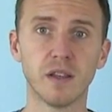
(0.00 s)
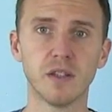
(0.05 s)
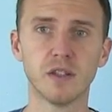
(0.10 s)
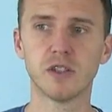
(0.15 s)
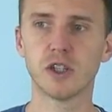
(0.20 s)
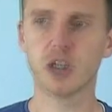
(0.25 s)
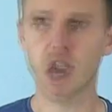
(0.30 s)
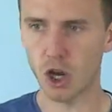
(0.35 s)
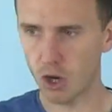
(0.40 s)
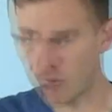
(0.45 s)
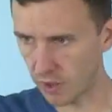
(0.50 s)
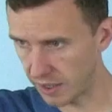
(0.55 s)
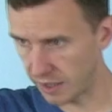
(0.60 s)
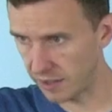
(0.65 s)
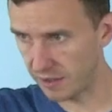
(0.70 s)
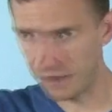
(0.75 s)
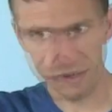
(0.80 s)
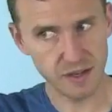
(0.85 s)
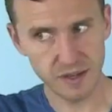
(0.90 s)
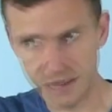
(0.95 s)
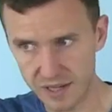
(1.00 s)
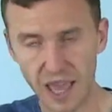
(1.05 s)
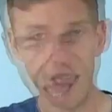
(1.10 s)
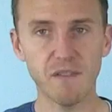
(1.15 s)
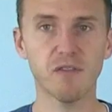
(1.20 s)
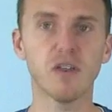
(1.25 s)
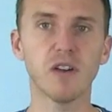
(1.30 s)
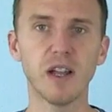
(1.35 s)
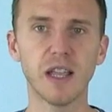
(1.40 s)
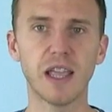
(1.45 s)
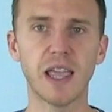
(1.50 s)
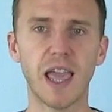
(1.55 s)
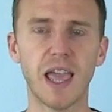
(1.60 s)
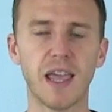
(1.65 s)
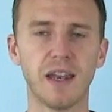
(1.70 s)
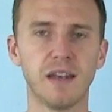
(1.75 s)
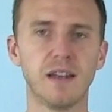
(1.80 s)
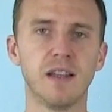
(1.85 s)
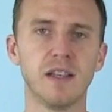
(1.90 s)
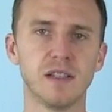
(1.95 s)
to go and never
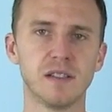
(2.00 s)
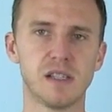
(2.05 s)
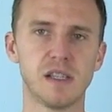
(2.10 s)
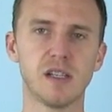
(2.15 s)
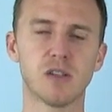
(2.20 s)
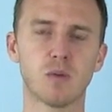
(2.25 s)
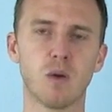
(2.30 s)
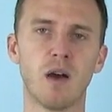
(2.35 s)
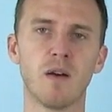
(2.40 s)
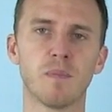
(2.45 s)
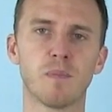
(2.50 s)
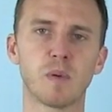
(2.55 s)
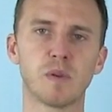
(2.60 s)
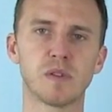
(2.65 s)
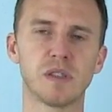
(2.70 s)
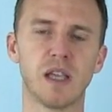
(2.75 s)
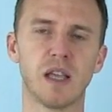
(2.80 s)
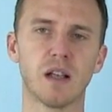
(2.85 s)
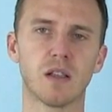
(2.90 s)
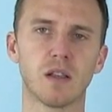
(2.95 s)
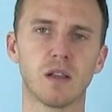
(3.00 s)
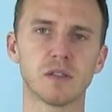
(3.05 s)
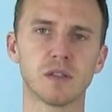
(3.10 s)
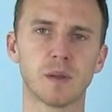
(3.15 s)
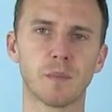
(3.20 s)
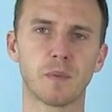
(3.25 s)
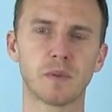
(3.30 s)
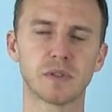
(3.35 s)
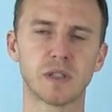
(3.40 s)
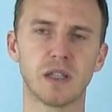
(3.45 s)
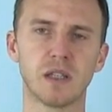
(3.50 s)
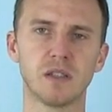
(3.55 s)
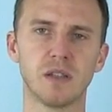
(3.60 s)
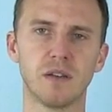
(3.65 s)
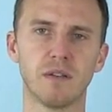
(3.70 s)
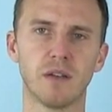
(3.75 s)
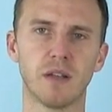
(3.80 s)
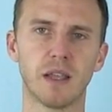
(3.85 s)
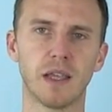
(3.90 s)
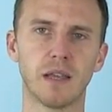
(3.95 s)
again see 12% closing percentage
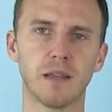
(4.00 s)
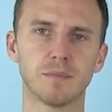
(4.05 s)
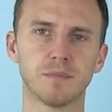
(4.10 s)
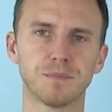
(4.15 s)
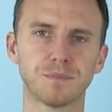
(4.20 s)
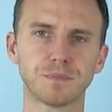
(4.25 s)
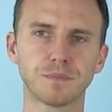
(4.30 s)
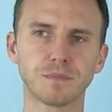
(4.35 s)
ever again?